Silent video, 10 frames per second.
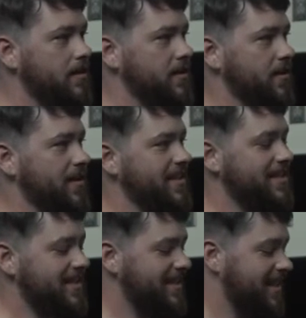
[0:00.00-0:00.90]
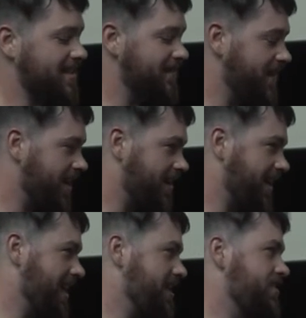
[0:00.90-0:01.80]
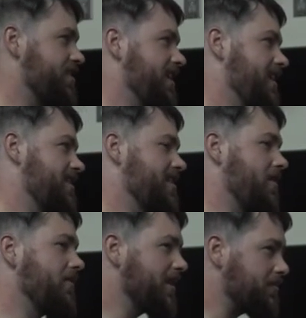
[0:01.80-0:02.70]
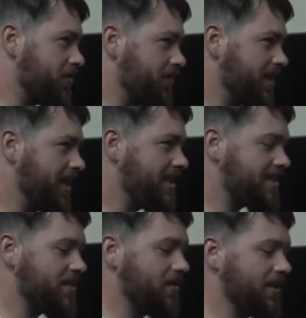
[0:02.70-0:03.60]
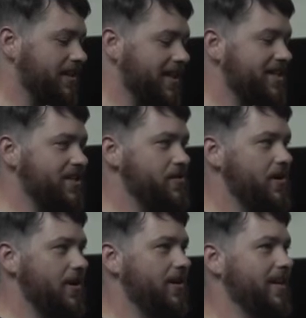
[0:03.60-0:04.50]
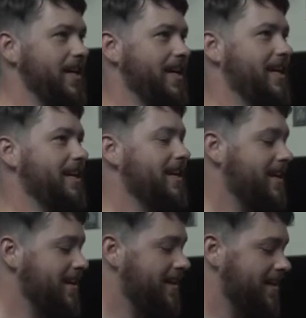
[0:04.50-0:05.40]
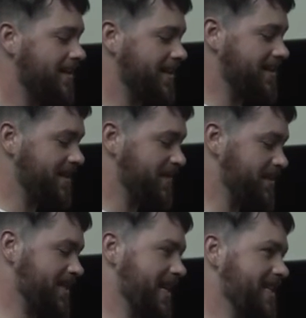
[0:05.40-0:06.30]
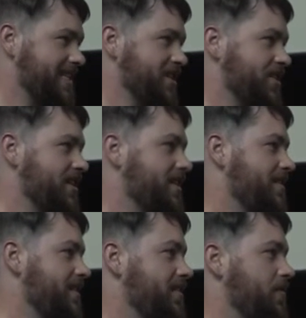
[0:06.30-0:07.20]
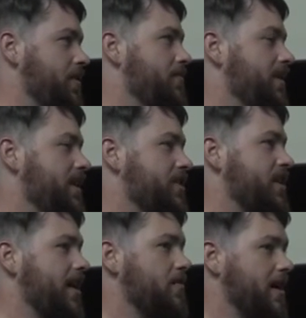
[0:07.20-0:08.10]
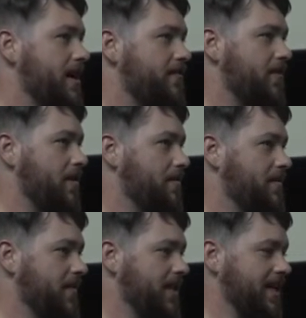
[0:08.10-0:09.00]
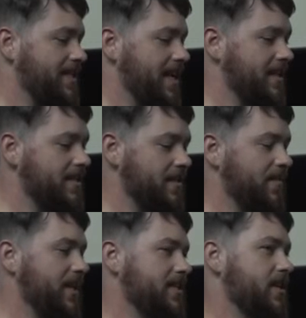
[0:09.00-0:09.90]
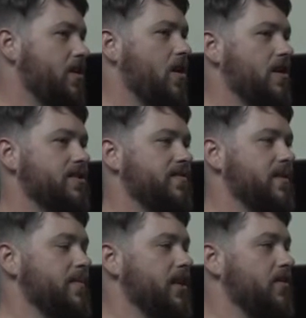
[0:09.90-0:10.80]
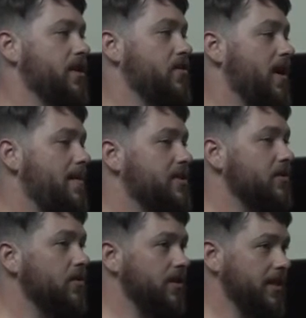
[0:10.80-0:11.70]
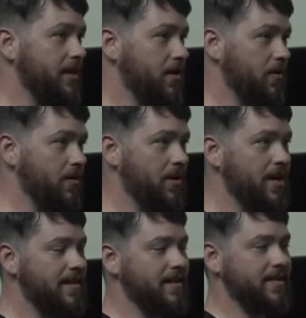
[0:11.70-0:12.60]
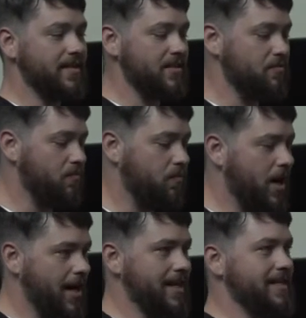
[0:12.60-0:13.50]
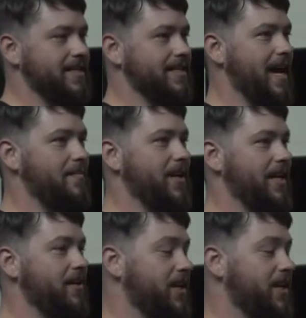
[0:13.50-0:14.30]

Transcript: So that's it's very cutting edge and it's not really proven yet. So unless you are like a deep, deep statistician, you want to really shy away from like saying that something is the cause of something or that you absolutely know that this is why this is happening.